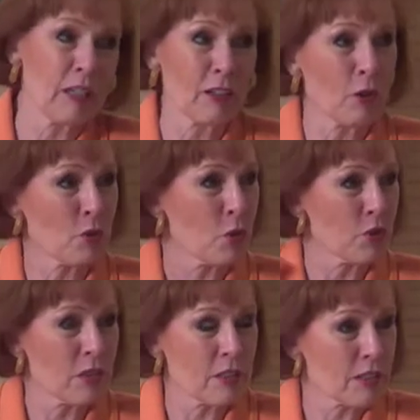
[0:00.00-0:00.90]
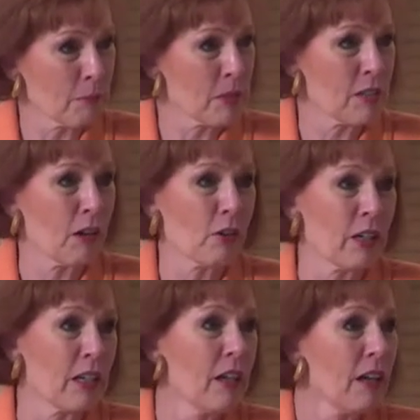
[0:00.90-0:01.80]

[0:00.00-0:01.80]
And he uh-huh. goes to the cemetery,